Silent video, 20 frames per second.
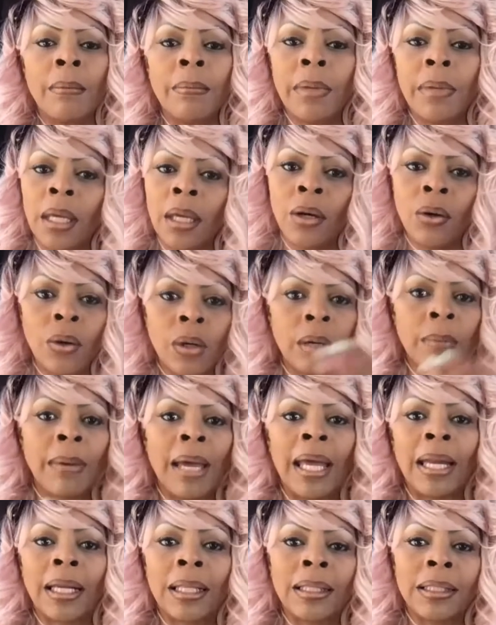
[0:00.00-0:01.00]
It
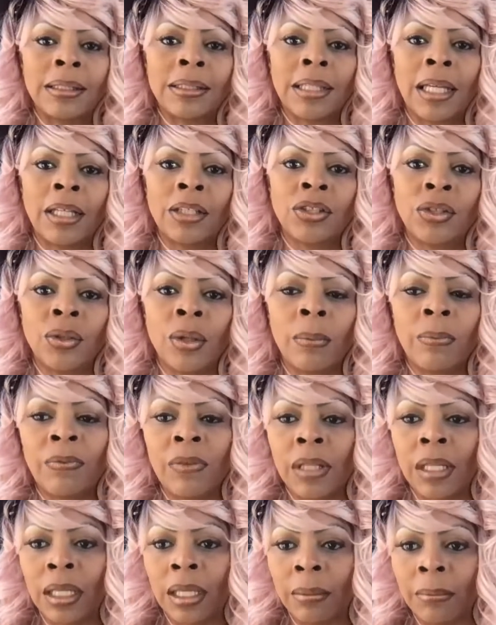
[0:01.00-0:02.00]
automatically signs you up to
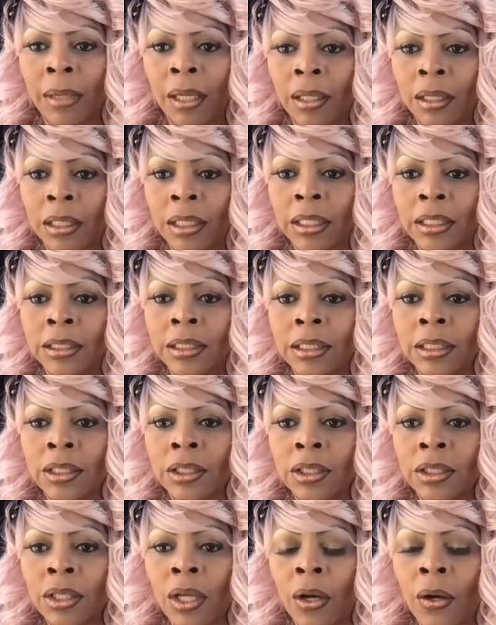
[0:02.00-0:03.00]
the email list.
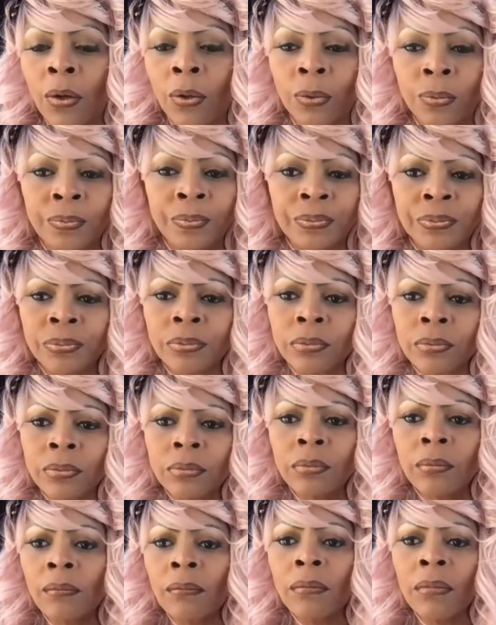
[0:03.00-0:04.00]
So
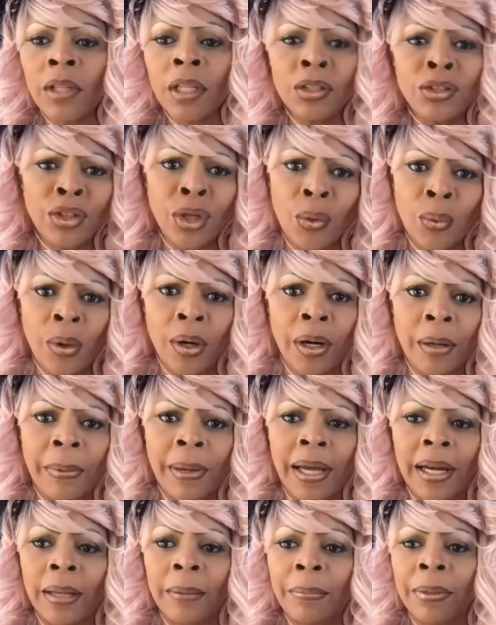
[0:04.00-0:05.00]
don't worry about it.